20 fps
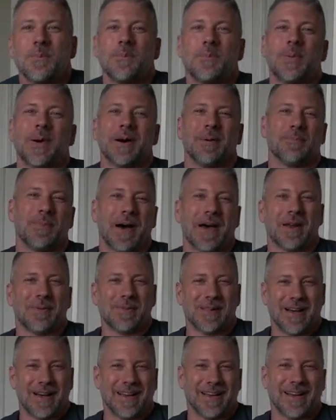But
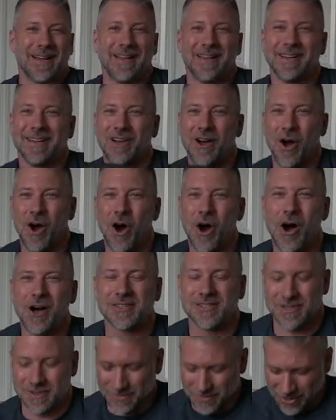bottom line,
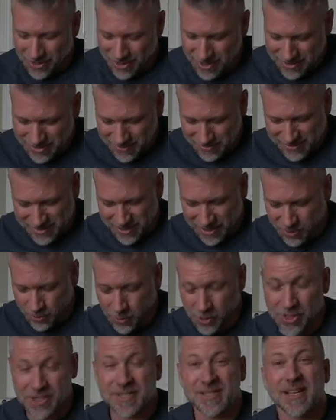awesome, awesome set of
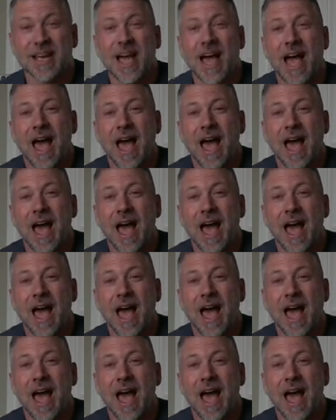quilts.